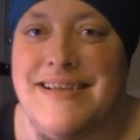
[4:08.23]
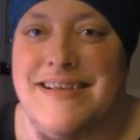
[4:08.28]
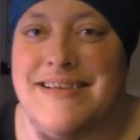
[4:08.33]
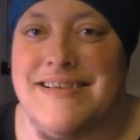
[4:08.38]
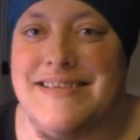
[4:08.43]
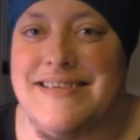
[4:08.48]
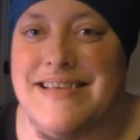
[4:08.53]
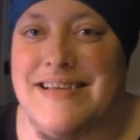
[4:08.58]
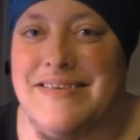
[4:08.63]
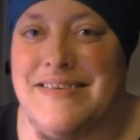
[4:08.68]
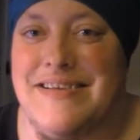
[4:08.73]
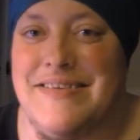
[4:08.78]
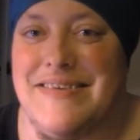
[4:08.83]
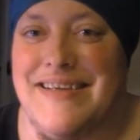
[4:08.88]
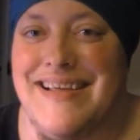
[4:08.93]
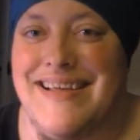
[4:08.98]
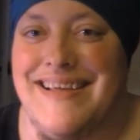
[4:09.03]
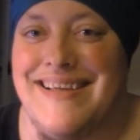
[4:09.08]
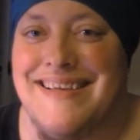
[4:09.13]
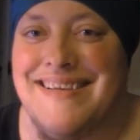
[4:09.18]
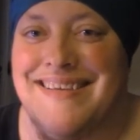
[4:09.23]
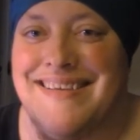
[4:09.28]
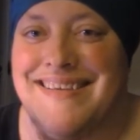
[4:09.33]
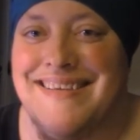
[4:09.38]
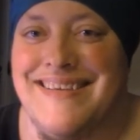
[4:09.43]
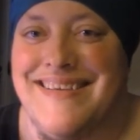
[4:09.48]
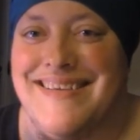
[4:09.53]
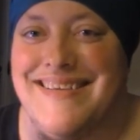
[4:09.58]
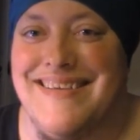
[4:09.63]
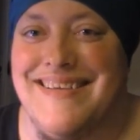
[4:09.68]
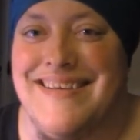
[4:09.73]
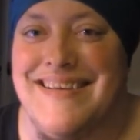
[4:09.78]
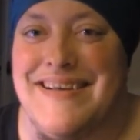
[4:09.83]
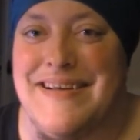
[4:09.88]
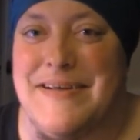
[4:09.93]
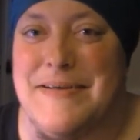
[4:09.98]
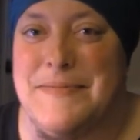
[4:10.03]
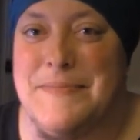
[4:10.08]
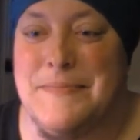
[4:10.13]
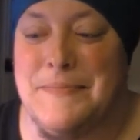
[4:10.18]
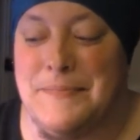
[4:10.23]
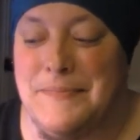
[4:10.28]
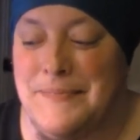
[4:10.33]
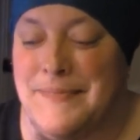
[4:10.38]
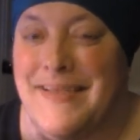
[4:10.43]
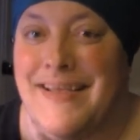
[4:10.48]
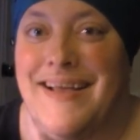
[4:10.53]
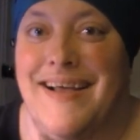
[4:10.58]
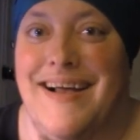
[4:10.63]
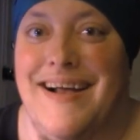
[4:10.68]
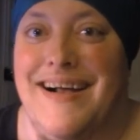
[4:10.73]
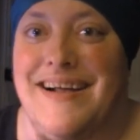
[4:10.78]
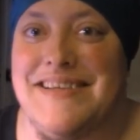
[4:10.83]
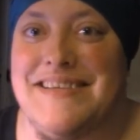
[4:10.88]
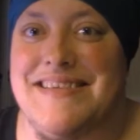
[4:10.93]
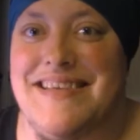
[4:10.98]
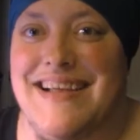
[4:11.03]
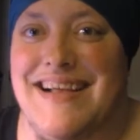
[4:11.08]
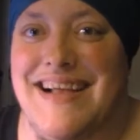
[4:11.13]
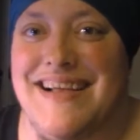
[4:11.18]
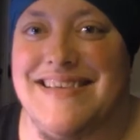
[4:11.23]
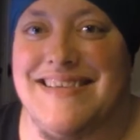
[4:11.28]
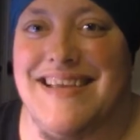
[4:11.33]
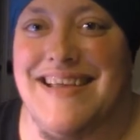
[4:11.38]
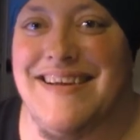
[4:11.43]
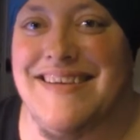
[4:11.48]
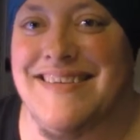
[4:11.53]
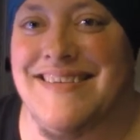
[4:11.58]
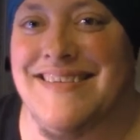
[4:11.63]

So anyway, I'll see you guys later.